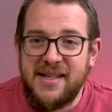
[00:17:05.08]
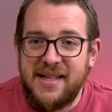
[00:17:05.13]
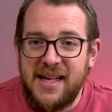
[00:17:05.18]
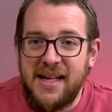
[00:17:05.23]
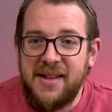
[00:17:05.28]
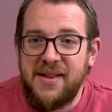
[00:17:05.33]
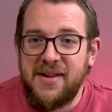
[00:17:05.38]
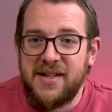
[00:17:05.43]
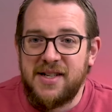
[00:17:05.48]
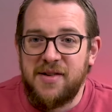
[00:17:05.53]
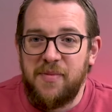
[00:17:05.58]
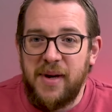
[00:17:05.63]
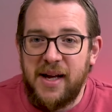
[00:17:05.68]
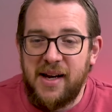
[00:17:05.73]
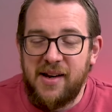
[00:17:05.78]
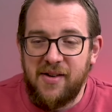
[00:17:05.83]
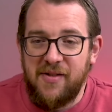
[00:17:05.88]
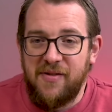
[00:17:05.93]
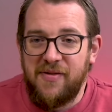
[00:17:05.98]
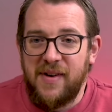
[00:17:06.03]
seen there's a
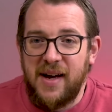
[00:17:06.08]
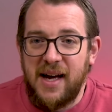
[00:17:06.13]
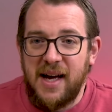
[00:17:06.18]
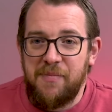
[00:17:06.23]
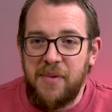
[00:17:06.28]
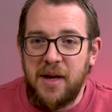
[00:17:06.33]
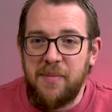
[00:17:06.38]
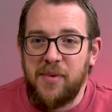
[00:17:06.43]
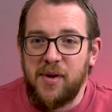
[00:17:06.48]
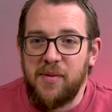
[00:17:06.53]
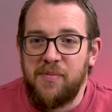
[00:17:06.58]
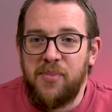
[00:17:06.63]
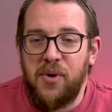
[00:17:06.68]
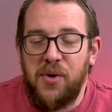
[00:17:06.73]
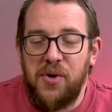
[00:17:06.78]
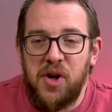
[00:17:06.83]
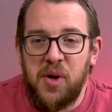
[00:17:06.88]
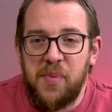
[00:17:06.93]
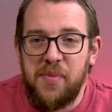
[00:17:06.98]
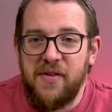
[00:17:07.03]
bit of people
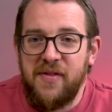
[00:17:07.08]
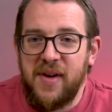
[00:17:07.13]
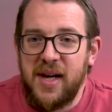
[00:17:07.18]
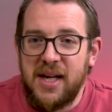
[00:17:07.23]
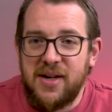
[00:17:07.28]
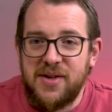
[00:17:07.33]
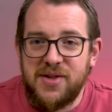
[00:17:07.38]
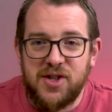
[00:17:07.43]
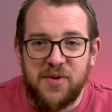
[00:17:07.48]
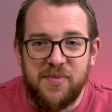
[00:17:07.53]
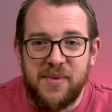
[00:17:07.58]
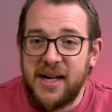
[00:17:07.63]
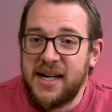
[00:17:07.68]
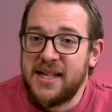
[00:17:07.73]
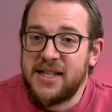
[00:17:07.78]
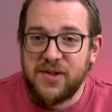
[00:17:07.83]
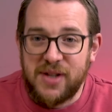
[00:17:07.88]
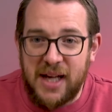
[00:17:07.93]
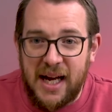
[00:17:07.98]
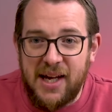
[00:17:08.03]
putting up the videos up there.
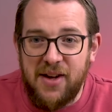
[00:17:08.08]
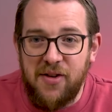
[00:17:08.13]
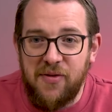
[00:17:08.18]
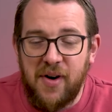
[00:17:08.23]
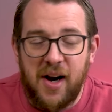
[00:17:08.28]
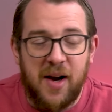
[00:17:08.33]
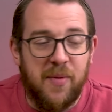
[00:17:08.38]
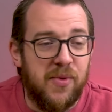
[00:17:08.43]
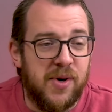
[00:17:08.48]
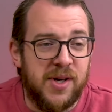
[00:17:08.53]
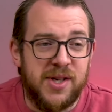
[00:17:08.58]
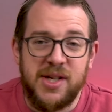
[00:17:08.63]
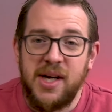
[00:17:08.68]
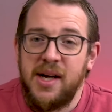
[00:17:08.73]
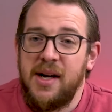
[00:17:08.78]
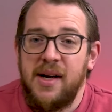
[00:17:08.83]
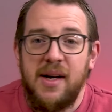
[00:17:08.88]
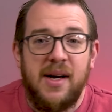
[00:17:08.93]
So thank you very much.